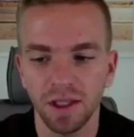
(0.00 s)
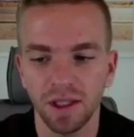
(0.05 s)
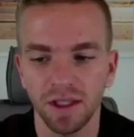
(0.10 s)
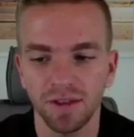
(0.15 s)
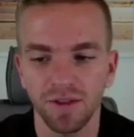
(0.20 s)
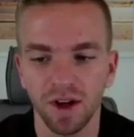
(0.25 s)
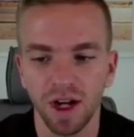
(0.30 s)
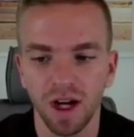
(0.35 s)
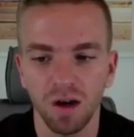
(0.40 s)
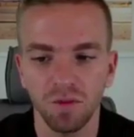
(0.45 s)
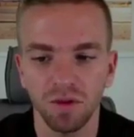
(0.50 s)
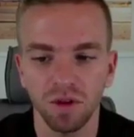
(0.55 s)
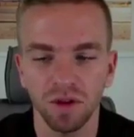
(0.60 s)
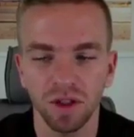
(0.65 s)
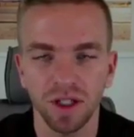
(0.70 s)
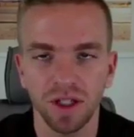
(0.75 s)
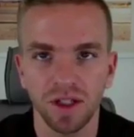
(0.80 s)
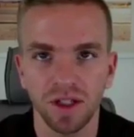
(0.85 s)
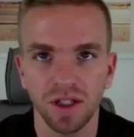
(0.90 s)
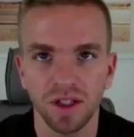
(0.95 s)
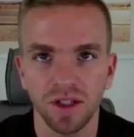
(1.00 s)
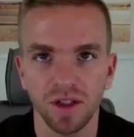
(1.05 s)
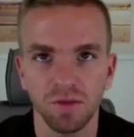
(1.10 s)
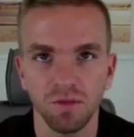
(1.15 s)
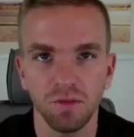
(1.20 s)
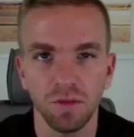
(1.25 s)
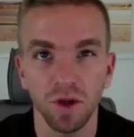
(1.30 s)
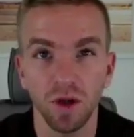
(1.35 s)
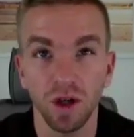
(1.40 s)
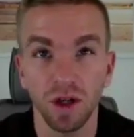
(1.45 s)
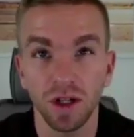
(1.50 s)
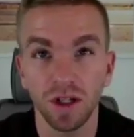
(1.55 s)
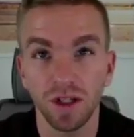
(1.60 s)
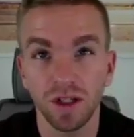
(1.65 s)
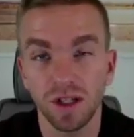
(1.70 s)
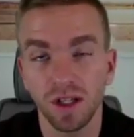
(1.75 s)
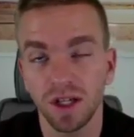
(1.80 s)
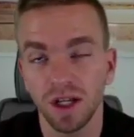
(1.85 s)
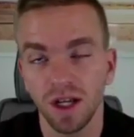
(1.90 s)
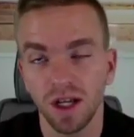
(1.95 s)
leave a couple links to some
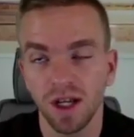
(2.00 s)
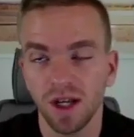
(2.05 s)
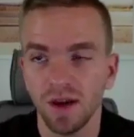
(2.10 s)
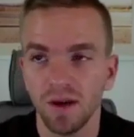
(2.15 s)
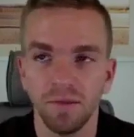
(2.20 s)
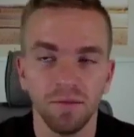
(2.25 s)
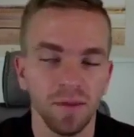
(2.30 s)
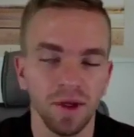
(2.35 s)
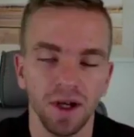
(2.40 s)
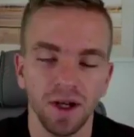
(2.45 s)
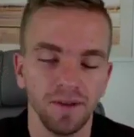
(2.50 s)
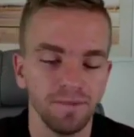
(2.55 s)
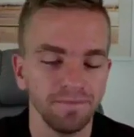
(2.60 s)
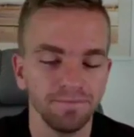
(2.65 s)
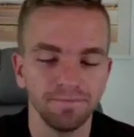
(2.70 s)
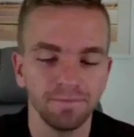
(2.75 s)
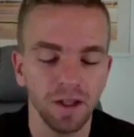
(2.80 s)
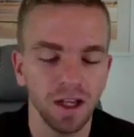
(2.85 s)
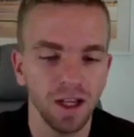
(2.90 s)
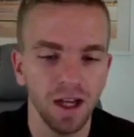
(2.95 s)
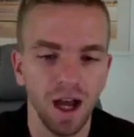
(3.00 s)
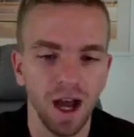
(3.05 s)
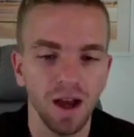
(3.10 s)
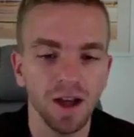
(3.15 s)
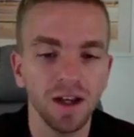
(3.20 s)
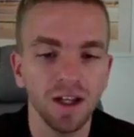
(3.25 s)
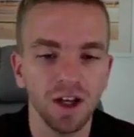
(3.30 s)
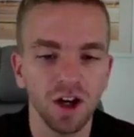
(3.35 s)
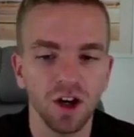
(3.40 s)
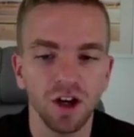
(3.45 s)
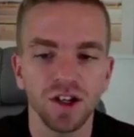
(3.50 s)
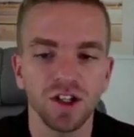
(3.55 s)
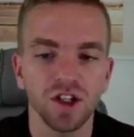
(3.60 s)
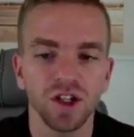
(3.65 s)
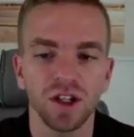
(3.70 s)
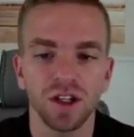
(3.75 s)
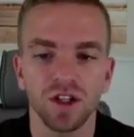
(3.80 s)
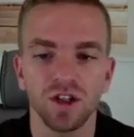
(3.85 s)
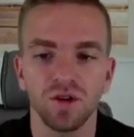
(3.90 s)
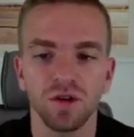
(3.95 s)
books, but I'd encourage you
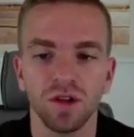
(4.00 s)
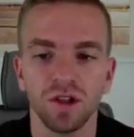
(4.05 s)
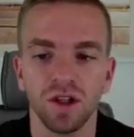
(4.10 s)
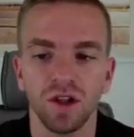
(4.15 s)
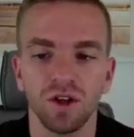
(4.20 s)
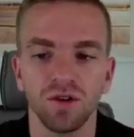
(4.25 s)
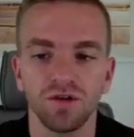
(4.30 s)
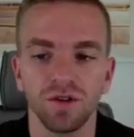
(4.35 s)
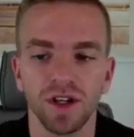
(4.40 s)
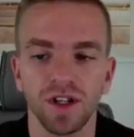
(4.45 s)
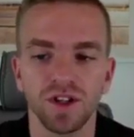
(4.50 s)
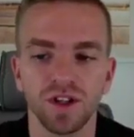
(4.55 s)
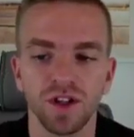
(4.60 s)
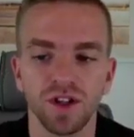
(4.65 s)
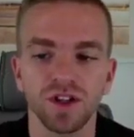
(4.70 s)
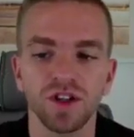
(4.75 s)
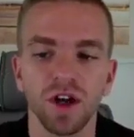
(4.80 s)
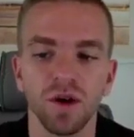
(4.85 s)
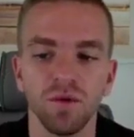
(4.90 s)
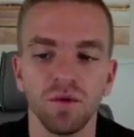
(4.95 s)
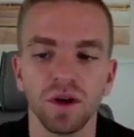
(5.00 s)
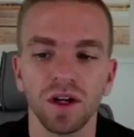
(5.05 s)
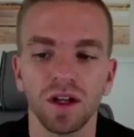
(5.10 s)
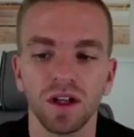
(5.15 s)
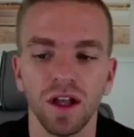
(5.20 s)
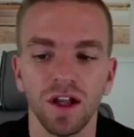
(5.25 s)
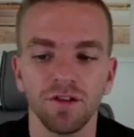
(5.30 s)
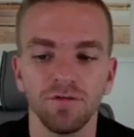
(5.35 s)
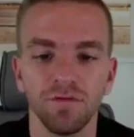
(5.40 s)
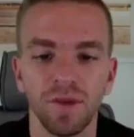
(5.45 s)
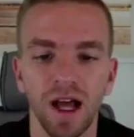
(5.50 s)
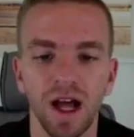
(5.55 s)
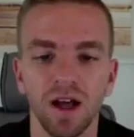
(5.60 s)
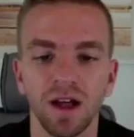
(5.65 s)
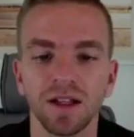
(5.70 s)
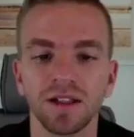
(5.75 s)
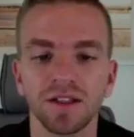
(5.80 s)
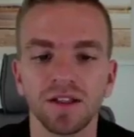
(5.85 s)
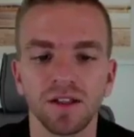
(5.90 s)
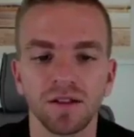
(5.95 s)
to do a little research on work-life
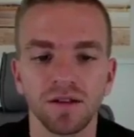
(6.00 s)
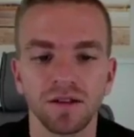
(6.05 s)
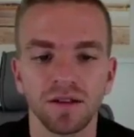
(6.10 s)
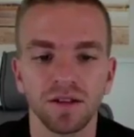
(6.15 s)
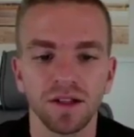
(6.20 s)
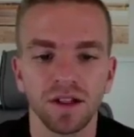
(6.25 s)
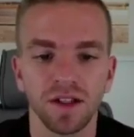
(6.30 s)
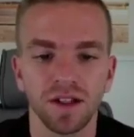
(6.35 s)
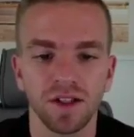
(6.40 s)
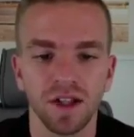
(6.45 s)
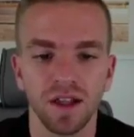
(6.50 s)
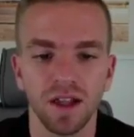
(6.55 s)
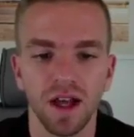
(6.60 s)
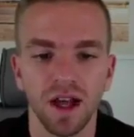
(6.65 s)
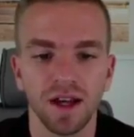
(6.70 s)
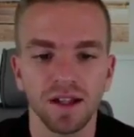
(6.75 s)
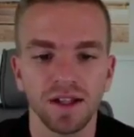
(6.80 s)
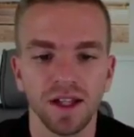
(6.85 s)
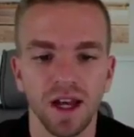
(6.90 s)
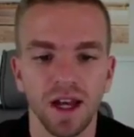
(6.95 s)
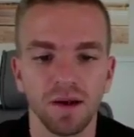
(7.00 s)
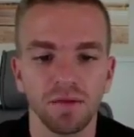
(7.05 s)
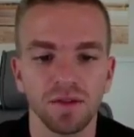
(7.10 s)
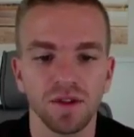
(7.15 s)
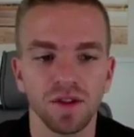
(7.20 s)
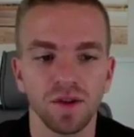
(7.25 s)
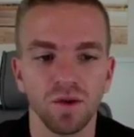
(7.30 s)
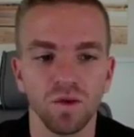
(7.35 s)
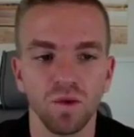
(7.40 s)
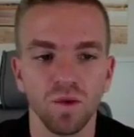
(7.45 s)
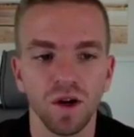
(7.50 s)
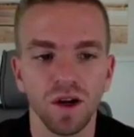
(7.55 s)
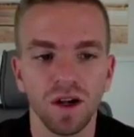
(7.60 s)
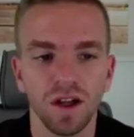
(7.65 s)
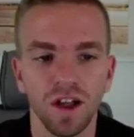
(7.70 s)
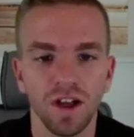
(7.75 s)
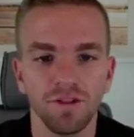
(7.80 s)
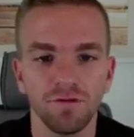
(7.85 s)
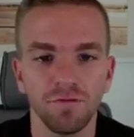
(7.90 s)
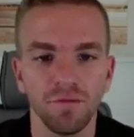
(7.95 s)
balance, because a lot of times
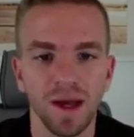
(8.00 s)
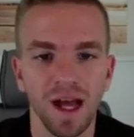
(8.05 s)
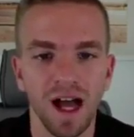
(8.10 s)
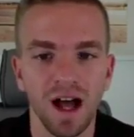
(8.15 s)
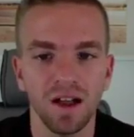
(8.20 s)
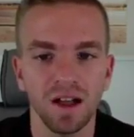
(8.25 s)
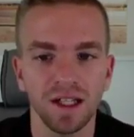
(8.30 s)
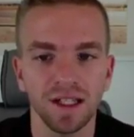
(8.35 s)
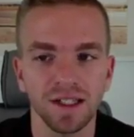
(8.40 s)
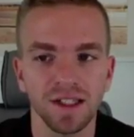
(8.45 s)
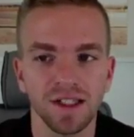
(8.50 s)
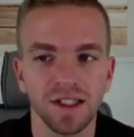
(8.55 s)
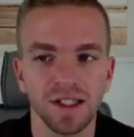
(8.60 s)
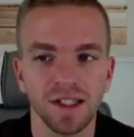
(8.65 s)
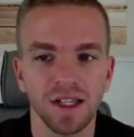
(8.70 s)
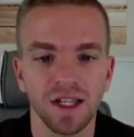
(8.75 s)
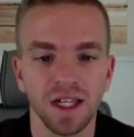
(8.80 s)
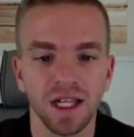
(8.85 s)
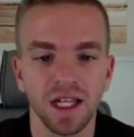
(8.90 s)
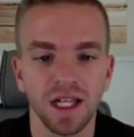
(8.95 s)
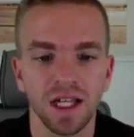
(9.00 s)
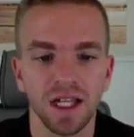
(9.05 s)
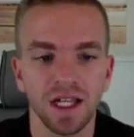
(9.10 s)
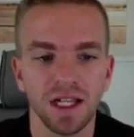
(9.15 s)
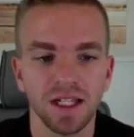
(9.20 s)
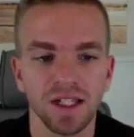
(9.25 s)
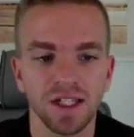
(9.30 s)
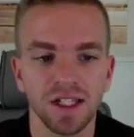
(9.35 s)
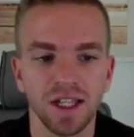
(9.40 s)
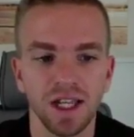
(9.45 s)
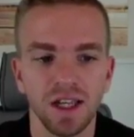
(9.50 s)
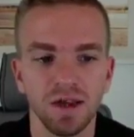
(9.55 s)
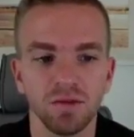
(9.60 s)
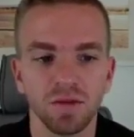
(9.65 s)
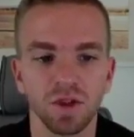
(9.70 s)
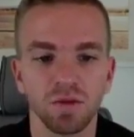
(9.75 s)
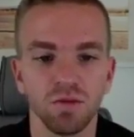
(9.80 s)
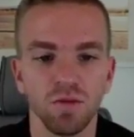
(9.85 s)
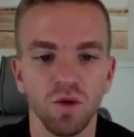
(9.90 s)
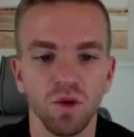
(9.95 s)
work-life balance
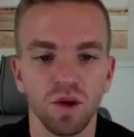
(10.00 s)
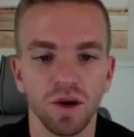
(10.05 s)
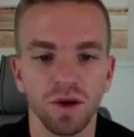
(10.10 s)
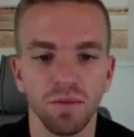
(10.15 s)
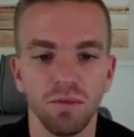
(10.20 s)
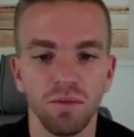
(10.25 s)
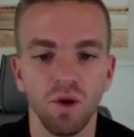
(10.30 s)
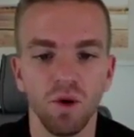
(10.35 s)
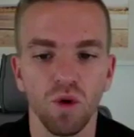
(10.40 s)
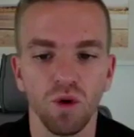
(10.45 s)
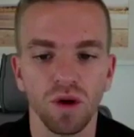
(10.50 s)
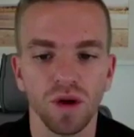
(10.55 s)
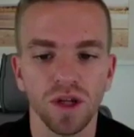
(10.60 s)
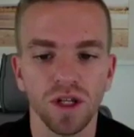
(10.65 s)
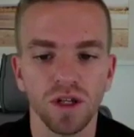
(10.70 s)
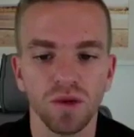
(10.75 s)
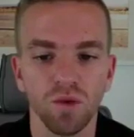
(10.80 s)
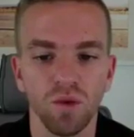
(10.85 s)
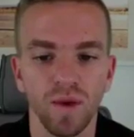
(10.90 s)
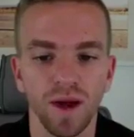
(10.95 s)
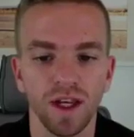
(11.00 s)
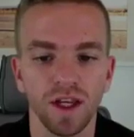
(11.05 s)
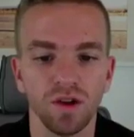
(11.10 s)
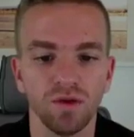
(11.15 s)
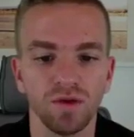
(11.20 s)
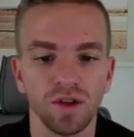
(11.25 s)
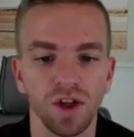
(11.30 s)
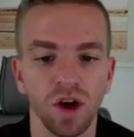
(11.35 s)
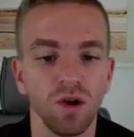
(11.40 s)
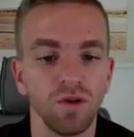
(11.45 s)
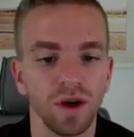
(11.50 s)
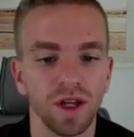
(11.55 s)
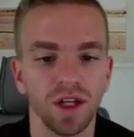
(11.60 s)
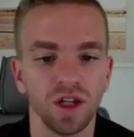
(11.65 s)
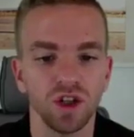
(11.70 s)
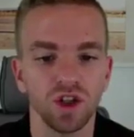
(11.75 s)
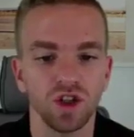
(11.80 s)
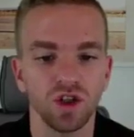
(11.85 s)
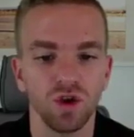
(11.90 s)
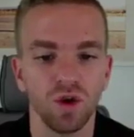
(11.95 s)
seems more important when you don't
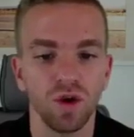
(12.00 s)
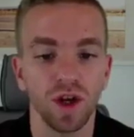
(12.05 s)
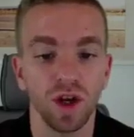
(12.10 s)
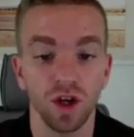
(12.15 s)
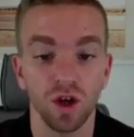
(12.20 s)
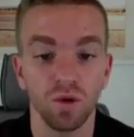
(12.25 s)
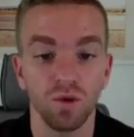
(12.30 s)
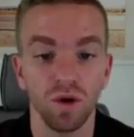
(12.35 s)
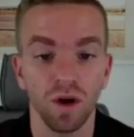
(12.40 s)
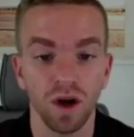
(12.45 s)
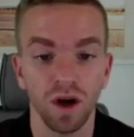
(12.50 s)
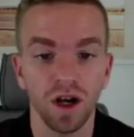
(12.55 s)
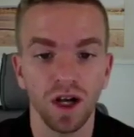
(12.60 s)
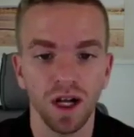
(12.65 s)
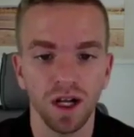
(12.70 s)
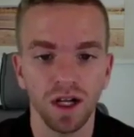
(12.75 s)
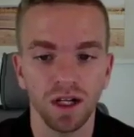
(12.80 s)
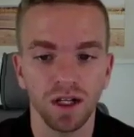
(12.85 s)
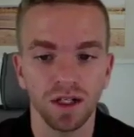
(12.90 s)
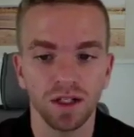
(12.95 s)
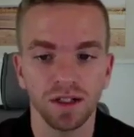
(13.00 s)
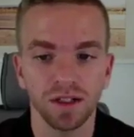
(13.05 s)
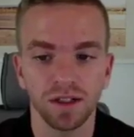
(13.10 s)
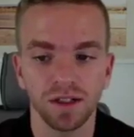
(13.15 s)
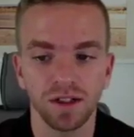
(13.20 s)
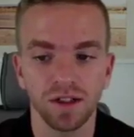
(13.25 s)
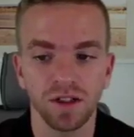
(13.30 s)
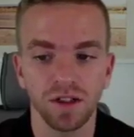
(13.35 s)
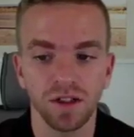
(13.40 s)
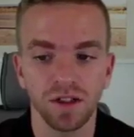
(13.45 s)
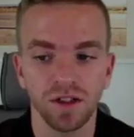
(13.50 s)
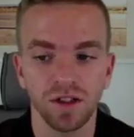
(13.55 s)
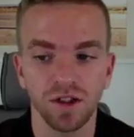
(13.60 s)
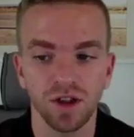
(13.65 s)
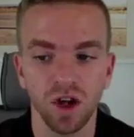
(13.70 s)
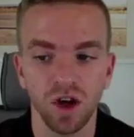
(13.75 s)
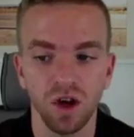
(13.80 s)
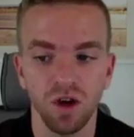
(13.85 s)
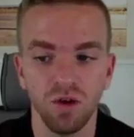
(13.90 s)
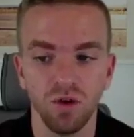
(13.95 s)
enjoy your work.
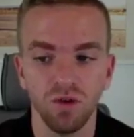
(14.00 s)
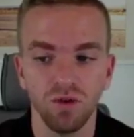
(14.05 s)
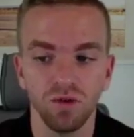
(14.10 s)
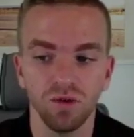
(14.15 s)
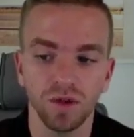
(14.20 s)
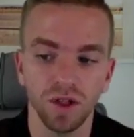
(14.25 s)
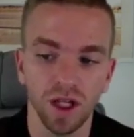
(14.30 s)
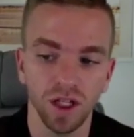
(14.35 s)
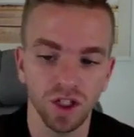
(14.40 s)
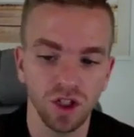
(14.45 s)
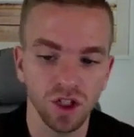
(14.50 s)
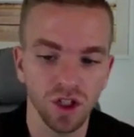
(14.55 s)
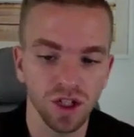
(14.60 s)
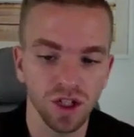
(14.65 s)
So it's